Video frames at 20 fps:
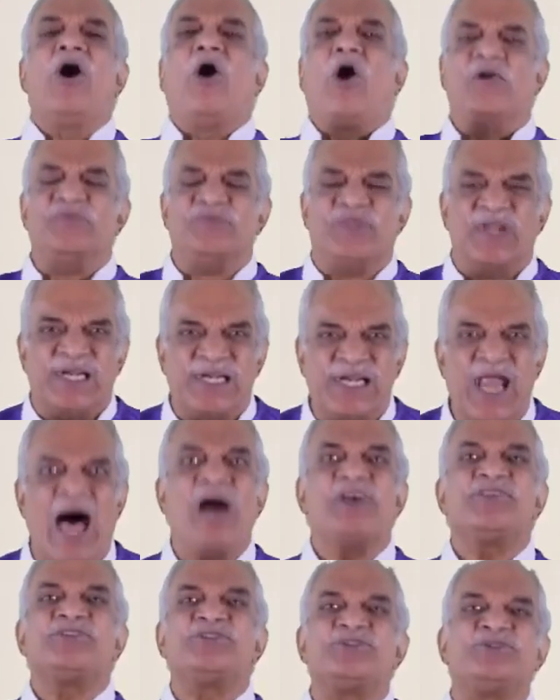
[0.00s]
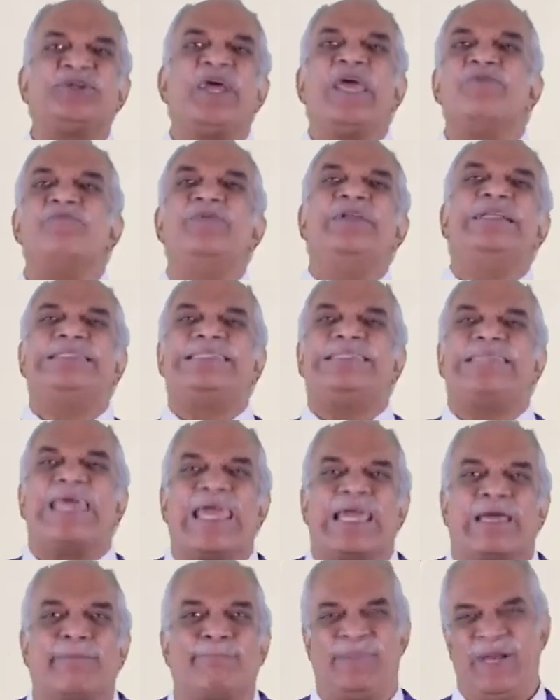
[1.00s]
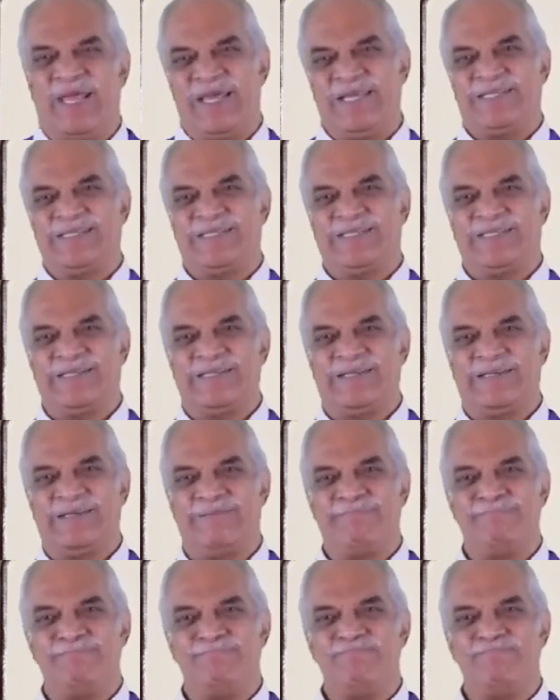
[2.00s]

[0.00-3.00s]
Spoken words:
on the last day will take place.